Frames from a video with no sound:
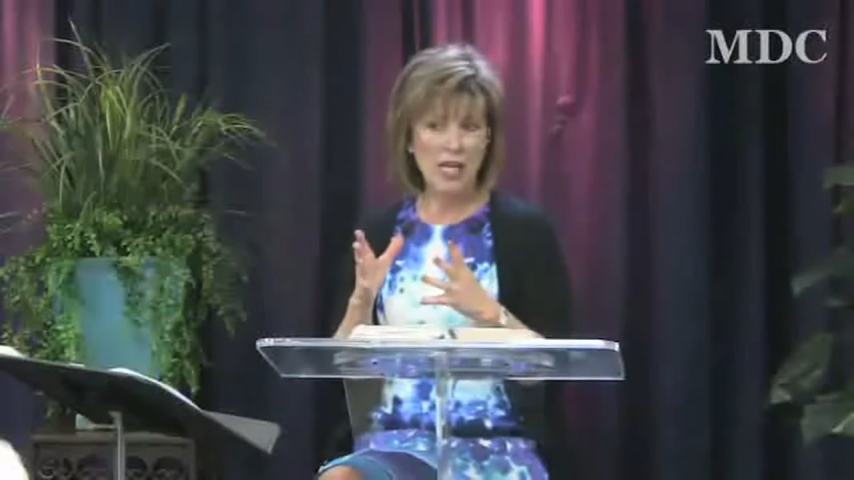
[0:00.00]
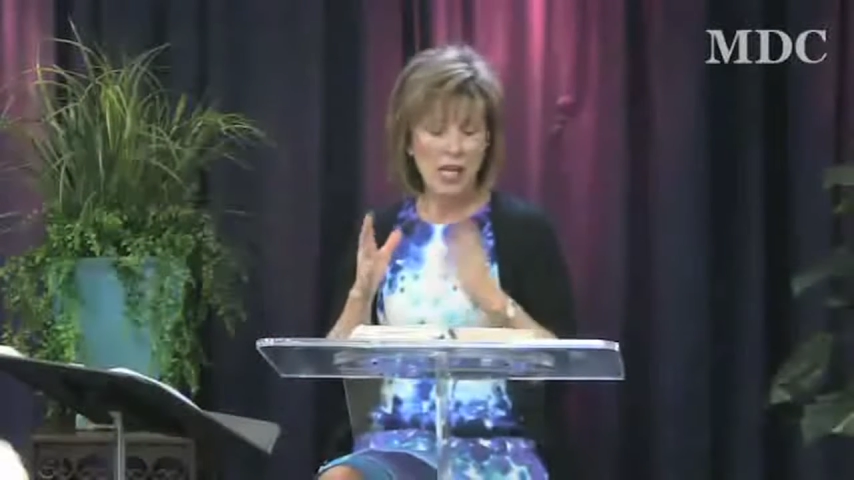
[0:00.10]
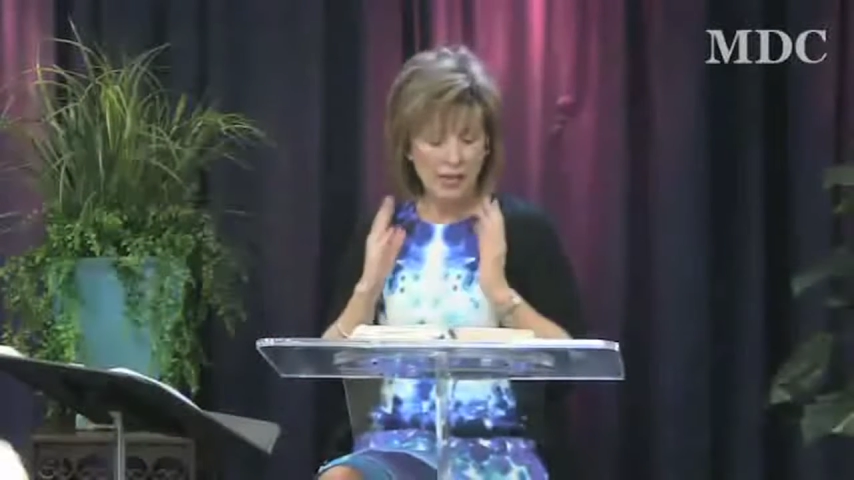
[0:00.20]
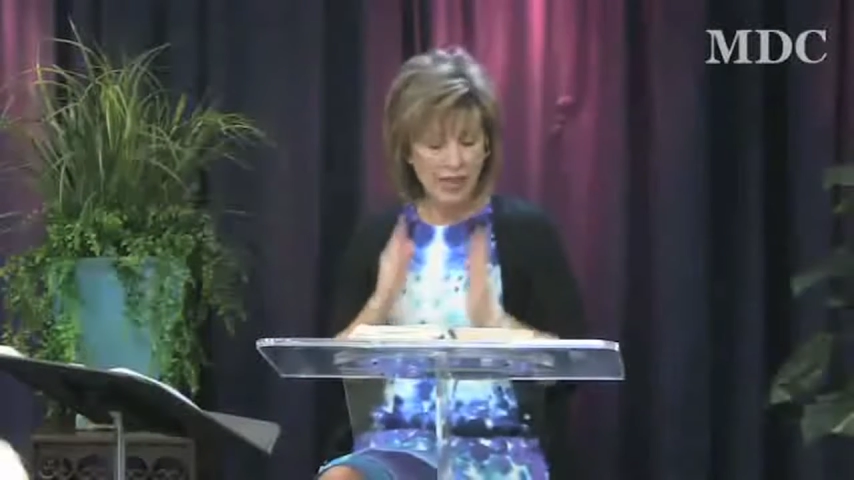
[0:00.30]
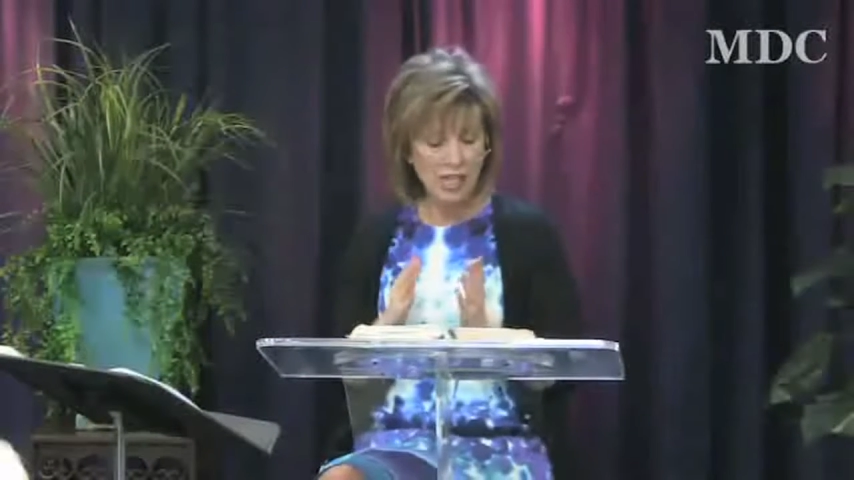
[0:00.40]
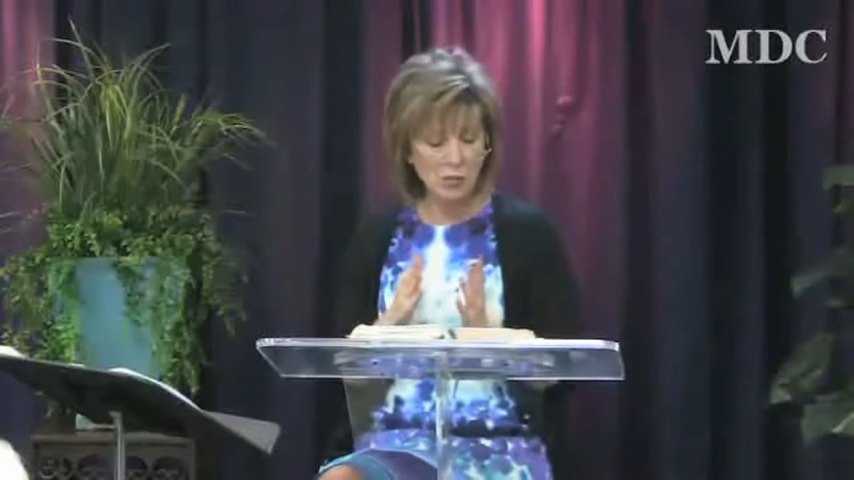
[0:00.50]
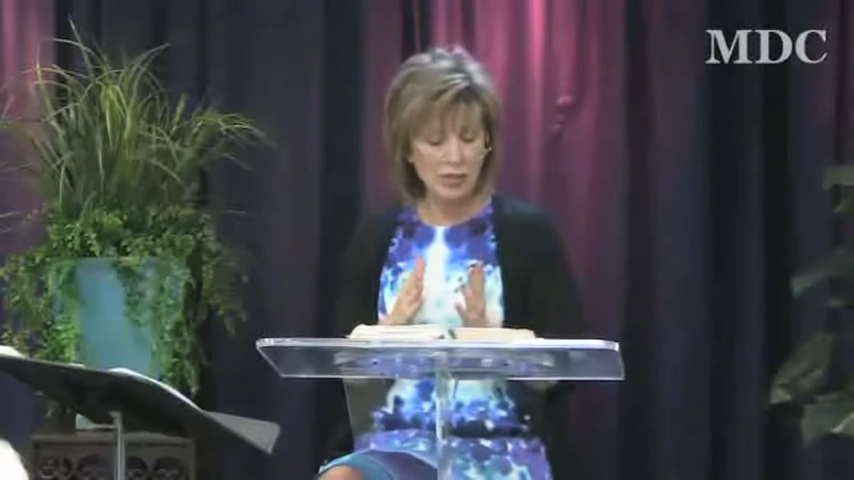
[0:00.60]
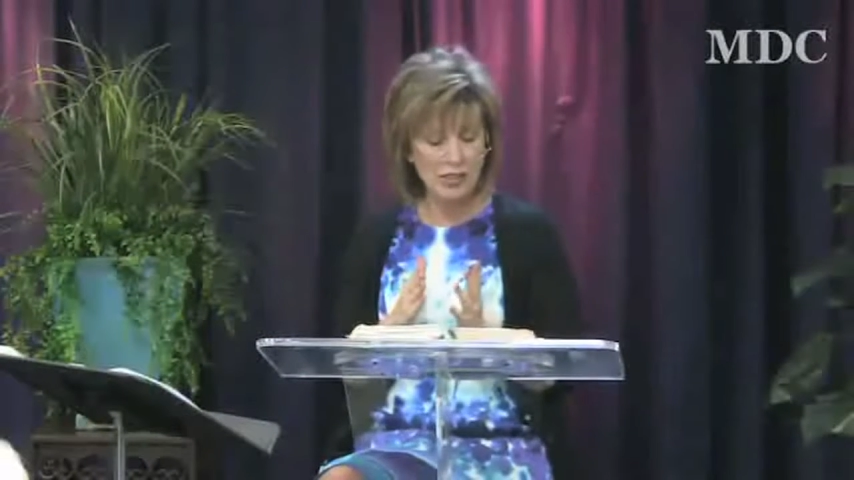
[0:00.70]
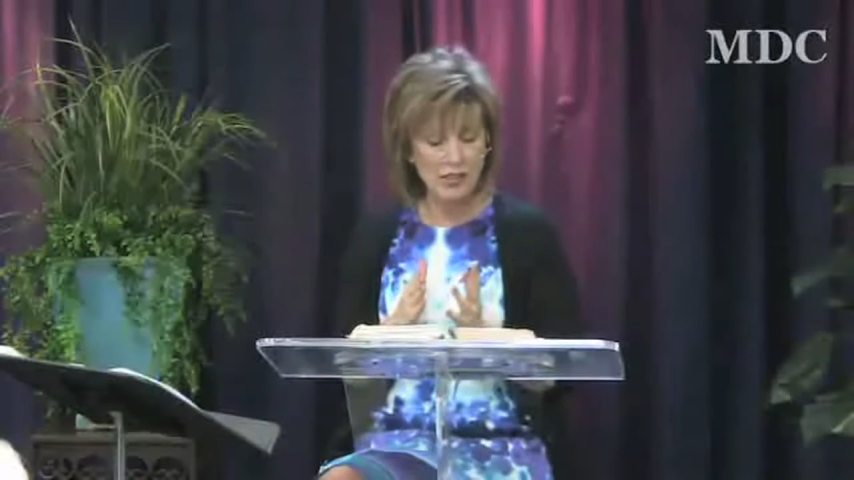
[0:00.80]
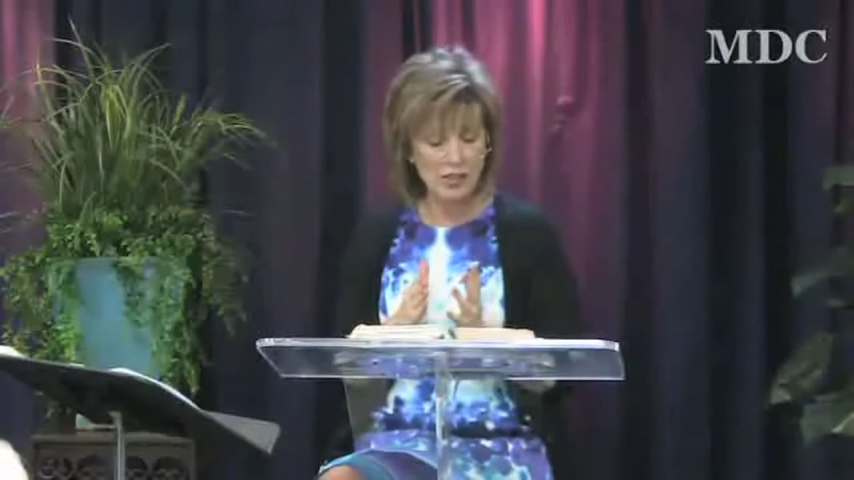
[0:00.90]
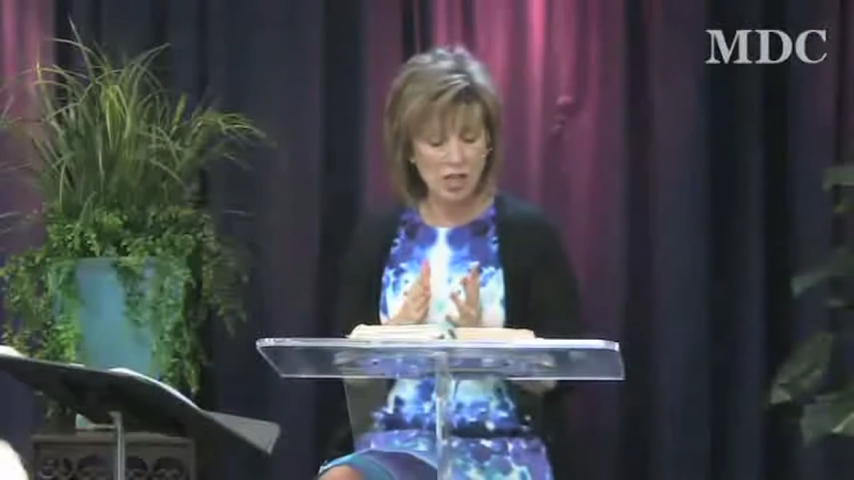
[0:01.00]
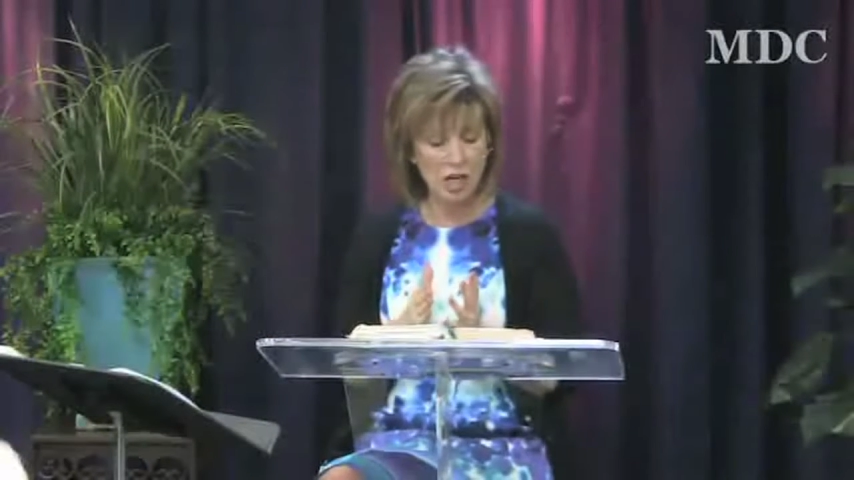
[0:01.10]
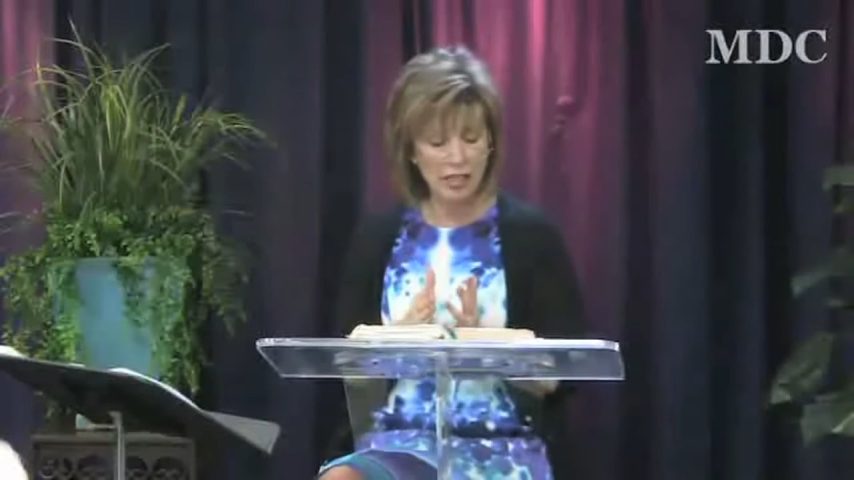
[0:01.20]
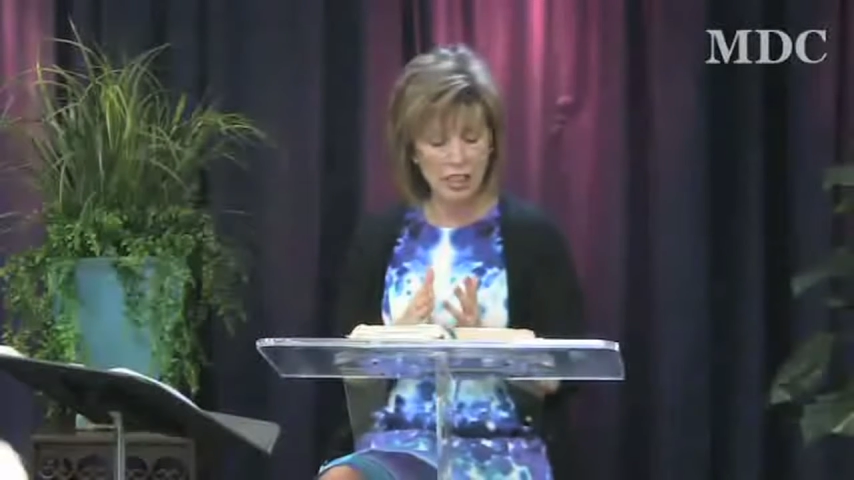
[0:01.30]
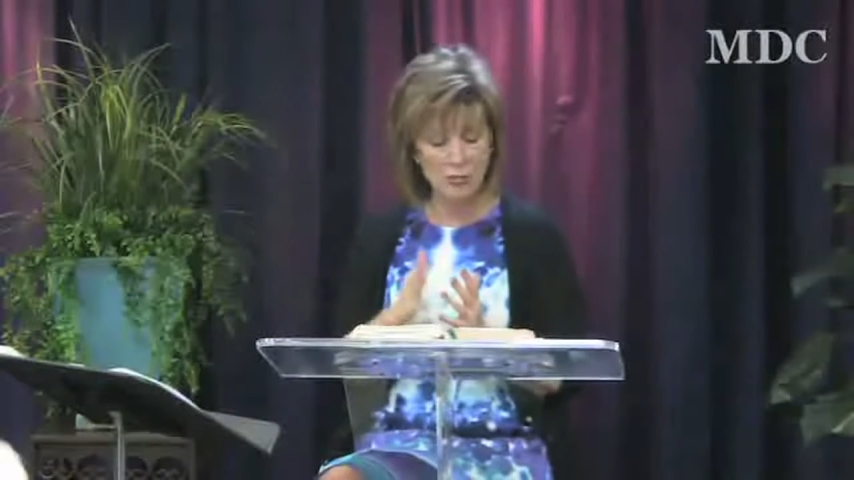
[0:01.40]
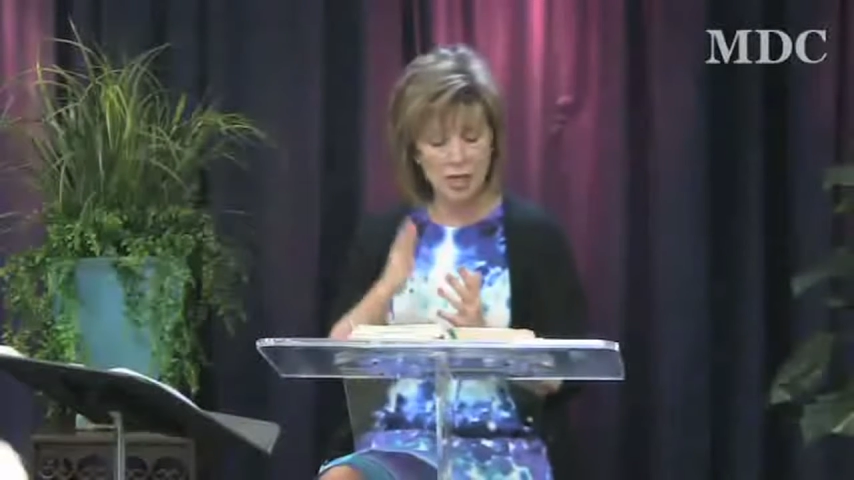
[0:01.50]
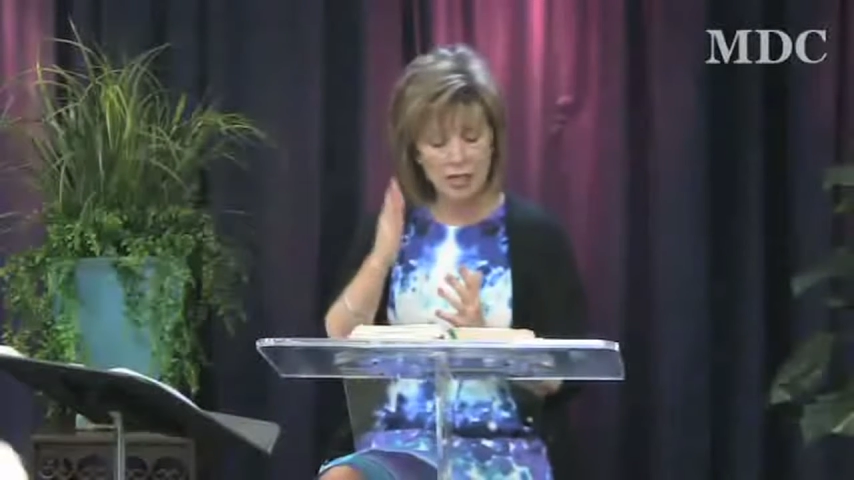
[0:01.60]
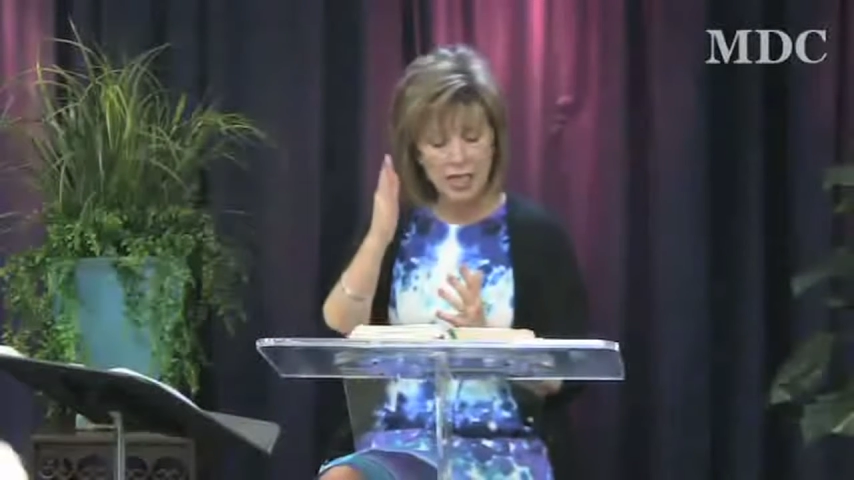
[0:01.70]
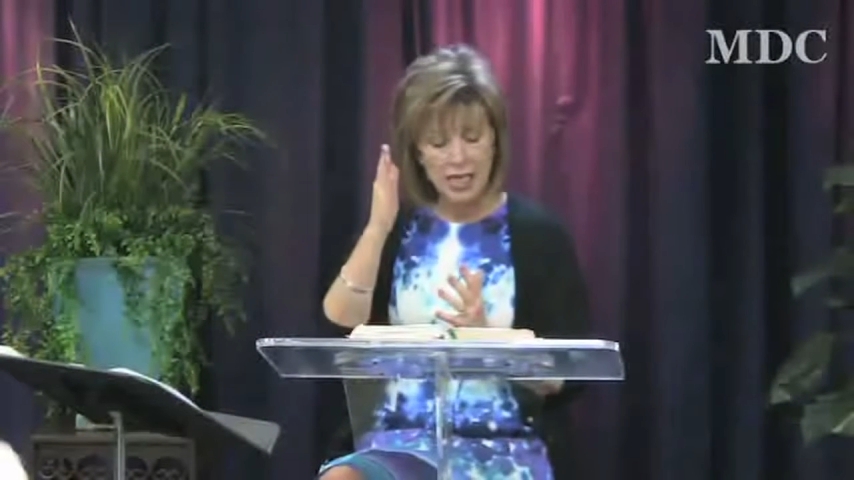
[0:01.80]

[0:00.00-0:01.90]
And that's what this is talking about.